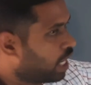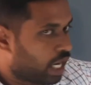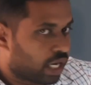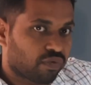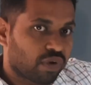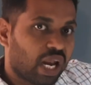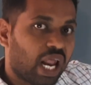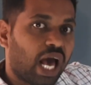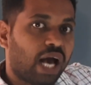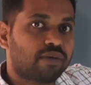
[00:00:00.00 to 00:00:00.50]

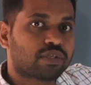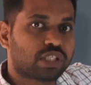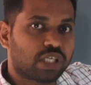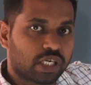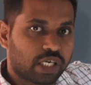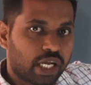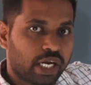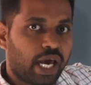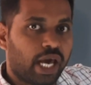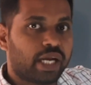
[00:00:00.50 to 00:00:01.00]
it will have
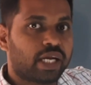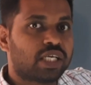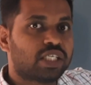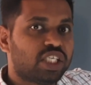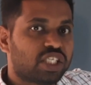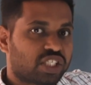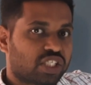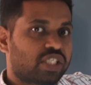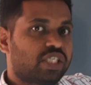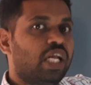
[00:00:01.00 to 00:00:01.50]
certain
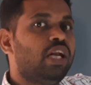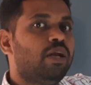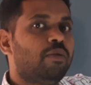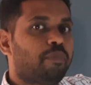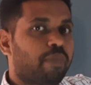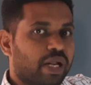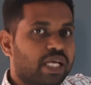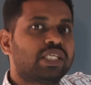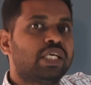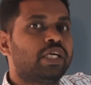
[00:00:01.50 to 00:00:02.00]
energy
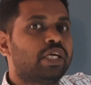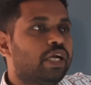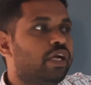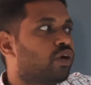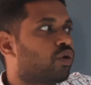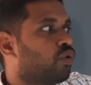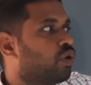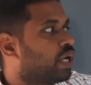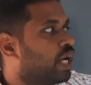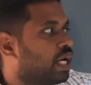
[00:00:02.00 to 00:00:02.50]
still present
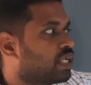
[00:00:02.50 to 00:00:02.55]
into it,